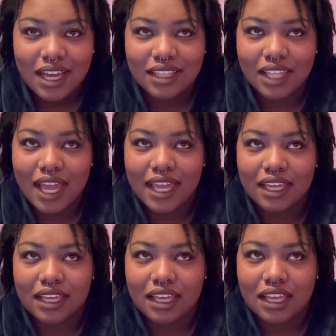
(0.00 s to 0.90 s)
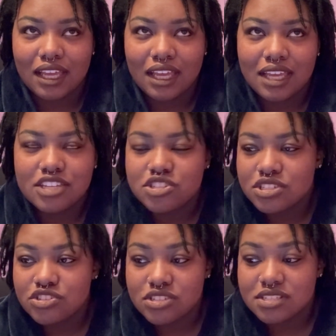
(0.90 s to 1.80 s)
Like, he
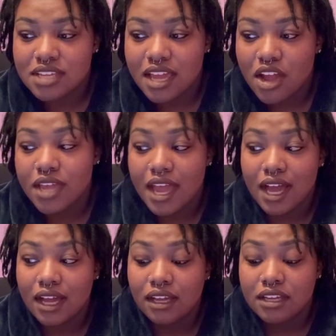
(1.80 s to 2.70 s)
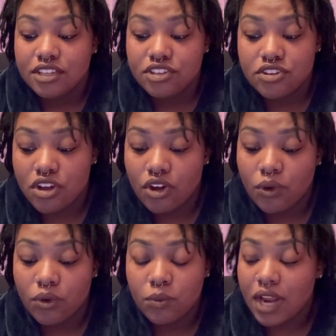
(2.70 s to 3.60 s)
shouldn't just say, yeah, you
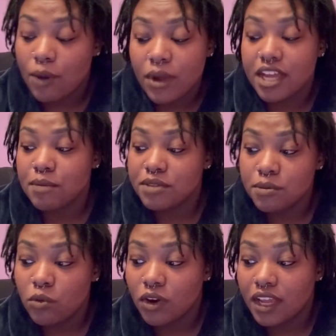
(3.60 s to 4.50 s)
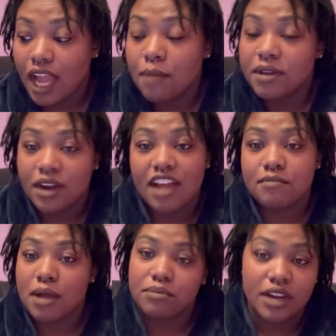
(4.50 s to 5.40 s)
know, when I wake up in the morning, I better have
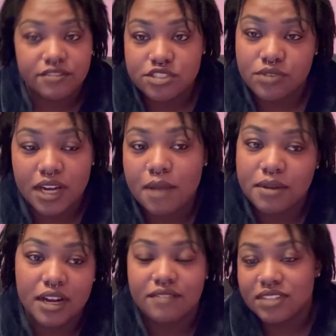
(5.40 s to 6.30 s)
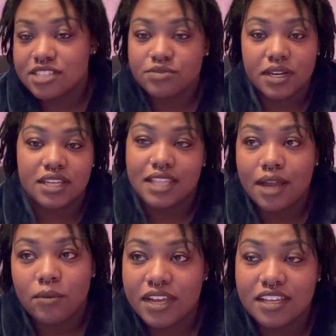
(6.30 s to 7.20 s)
my breakfast ready. I better have this ready,
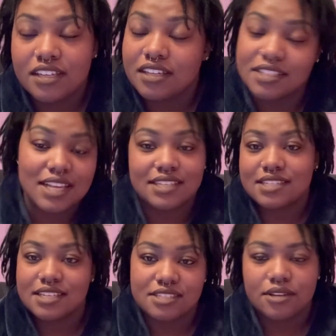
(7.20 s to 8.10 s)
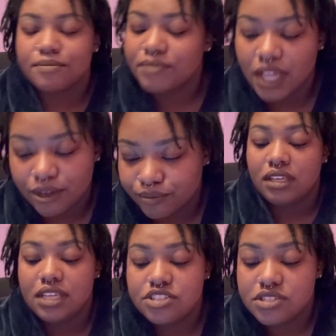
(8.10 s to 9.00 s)
that ready, because I said so. No,
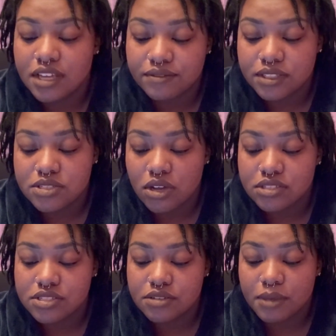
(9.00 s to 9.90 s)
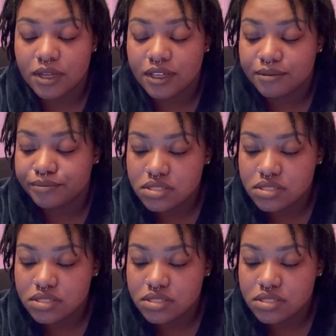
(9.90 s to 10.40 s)
he should definitely talk to you about it.